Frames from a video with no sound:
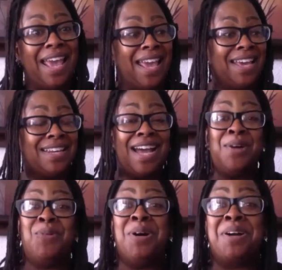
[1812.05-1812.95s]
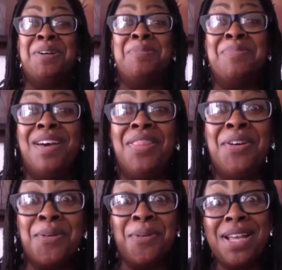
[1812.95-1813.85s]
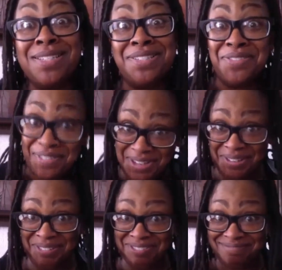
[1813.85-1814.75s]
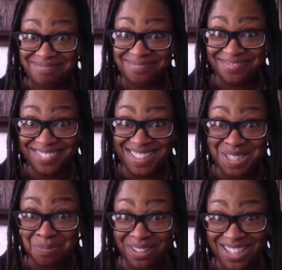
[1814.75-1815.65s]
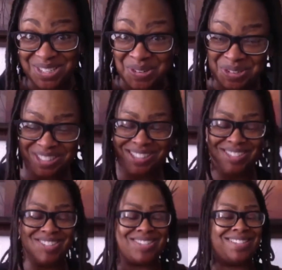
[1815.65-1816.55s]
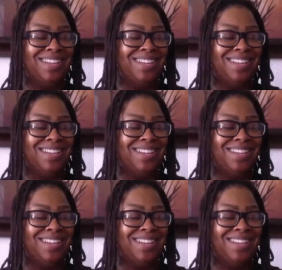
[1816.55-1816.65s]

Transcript: And I welcome the rest of you to place orders